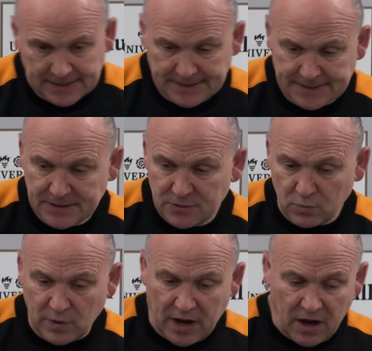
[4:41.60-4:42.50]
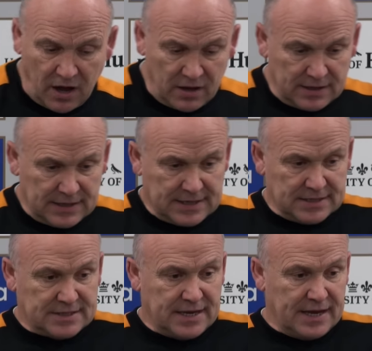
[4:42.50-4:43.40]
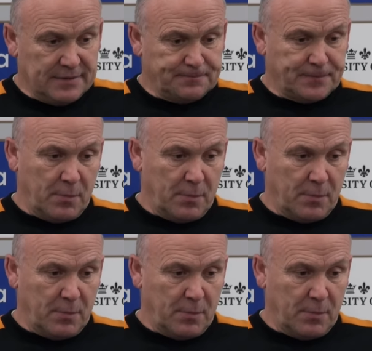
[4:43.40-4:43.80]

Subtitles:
and we are, like I say,